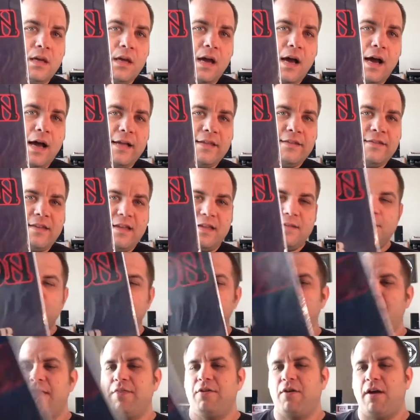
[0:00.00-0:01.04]
uh, Denim
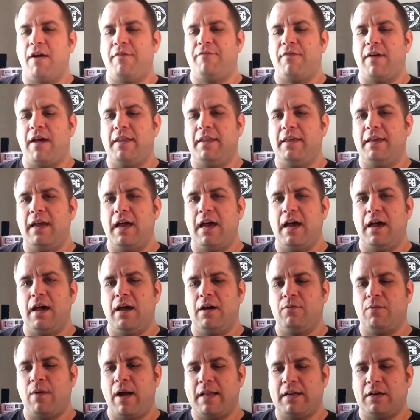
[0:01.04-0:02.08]
and Leather. I finally
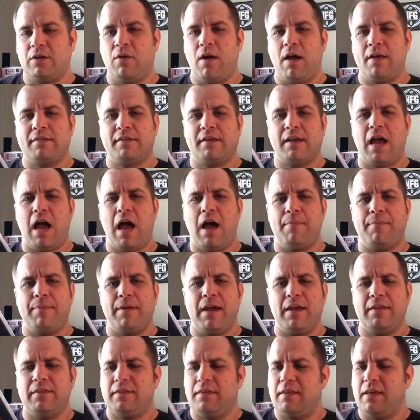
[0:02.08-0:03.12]
uh, ran across a
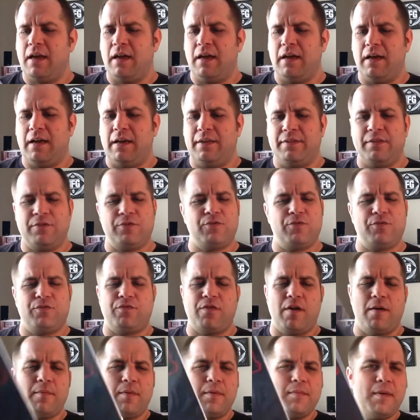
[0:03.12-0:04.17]
copy. I, this was
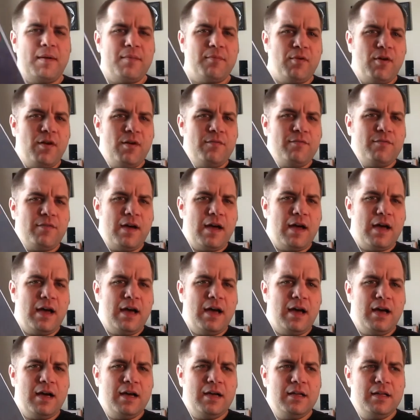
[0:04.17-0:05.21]
from a member of
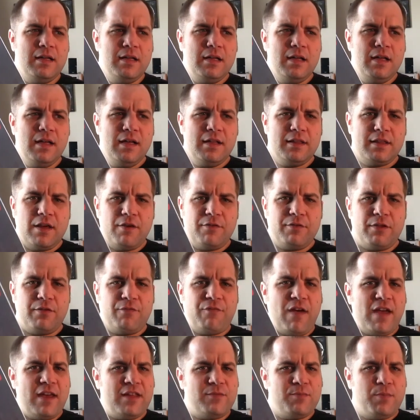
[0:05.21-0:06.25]
the, the
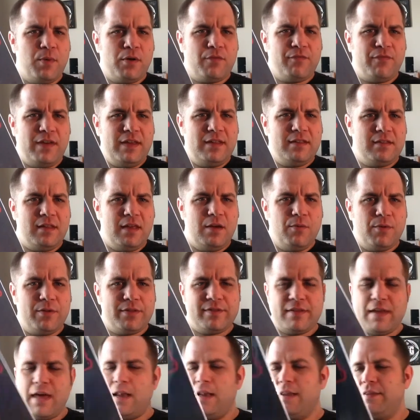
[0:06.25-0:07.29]
Facebook VC was
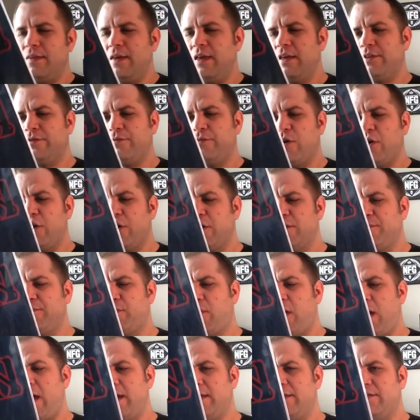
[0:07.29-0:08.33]
selling this for a good
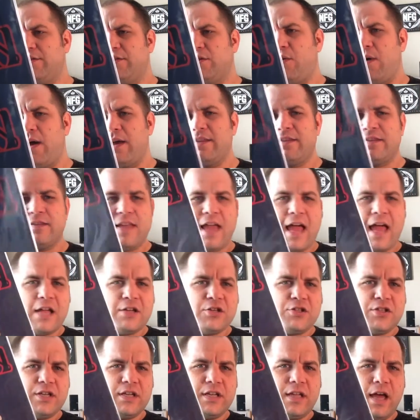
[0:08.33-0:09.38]
price, so I
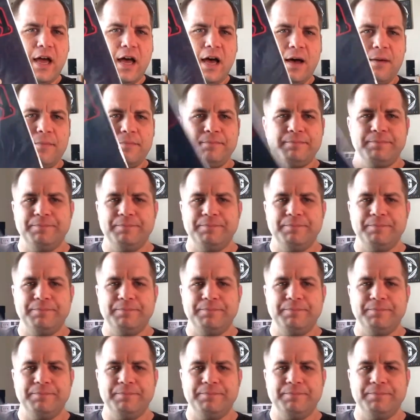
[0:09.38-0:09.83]
snatched it up.